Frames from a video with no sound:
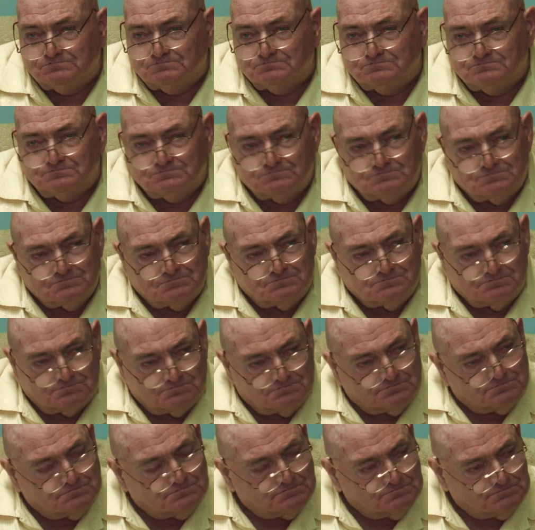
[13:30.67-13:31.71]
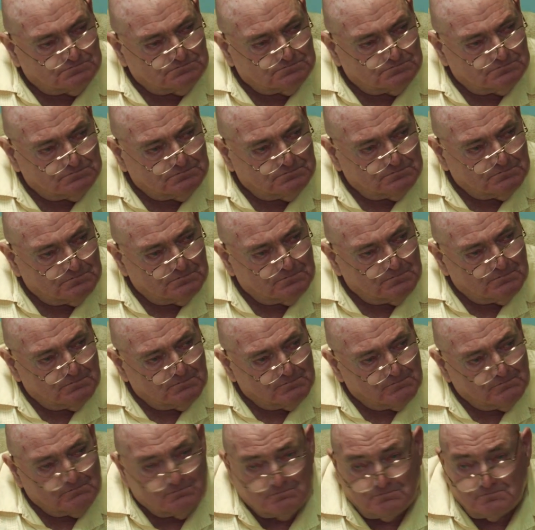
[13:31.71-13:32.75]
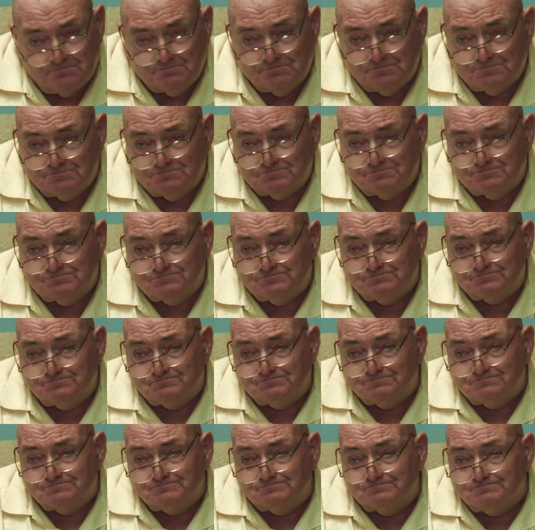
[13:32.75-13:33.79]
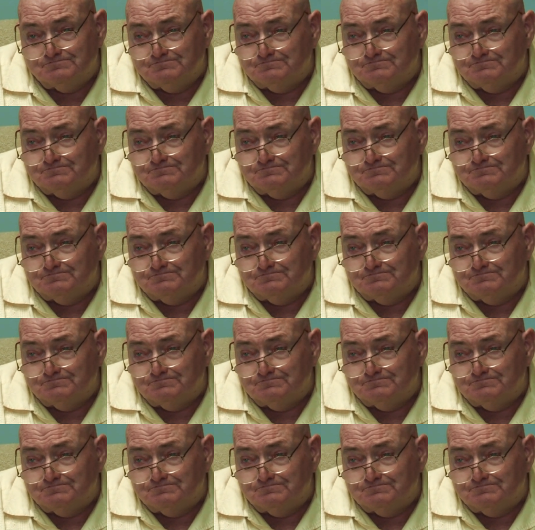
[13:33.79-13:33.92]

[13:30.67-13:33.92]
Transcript: [no speech]